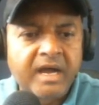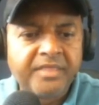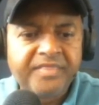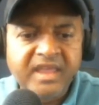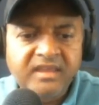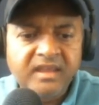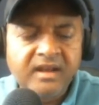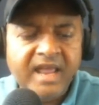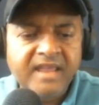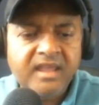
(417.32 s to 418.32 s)
thinking
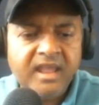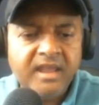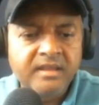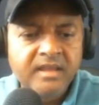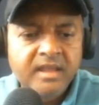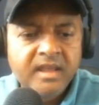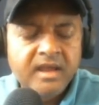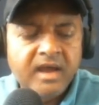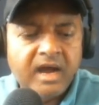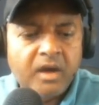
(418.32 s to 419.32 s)
like, hey,
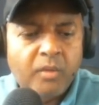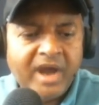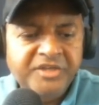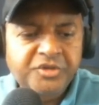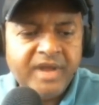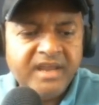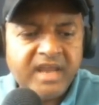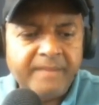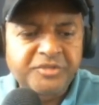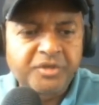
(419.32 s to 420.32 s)
why should I
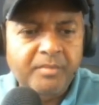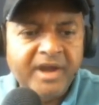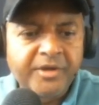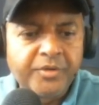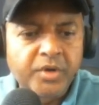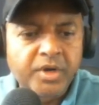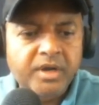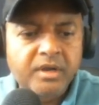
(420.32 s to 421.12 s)
capture my rook?